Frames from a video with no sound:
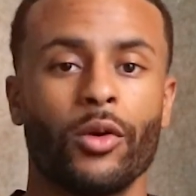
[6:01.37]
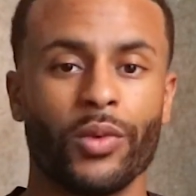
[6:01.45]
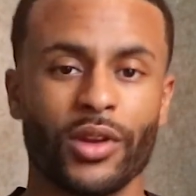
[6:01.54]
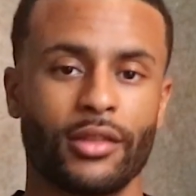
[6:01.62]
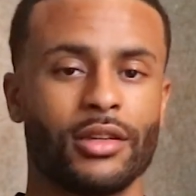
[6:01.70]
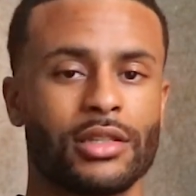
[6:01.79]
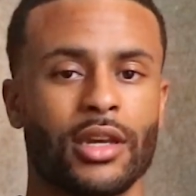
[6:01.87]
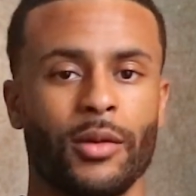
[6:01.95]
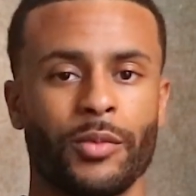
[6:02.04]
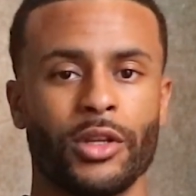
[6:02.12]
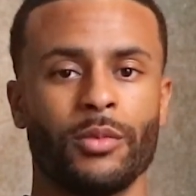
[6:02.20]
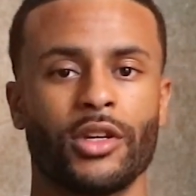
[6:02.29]
with this
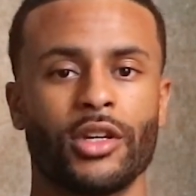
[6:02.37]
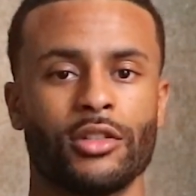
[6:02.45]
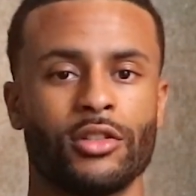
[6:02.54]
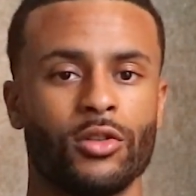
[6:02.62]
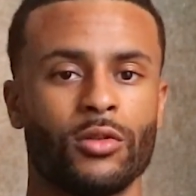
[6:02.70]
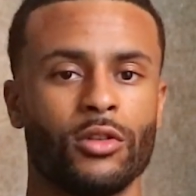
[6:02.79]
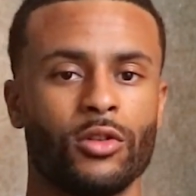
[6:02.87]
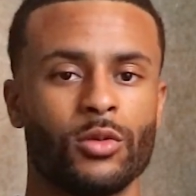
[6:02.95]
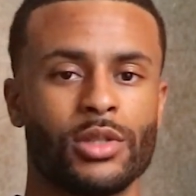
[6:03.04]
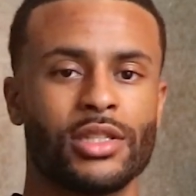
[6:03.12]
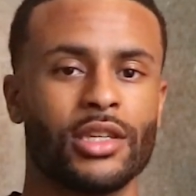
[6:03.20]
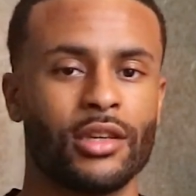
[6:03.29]
company because you
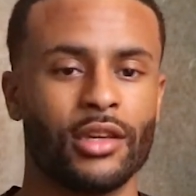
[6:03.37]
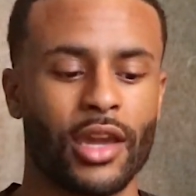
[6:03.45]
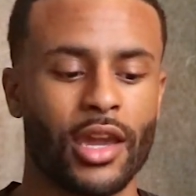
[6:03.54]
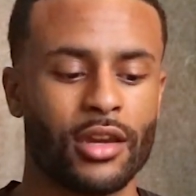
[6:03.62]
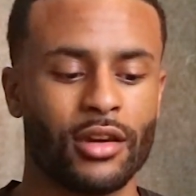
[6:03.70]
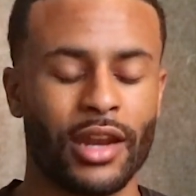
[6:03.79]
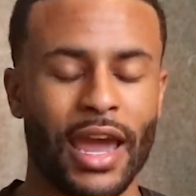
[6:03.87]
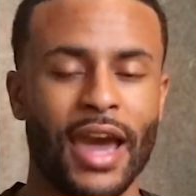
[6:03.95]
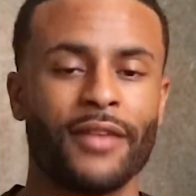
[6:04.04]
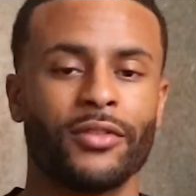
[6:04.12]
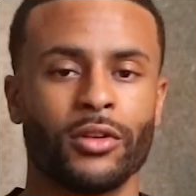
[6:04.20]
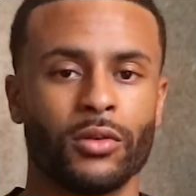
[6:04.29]
you see a good
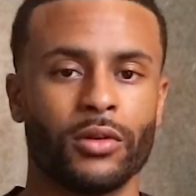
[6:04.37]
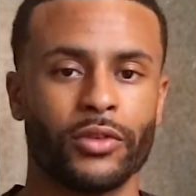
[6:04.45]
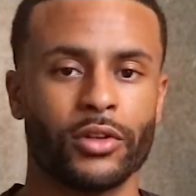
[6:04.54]
avenue of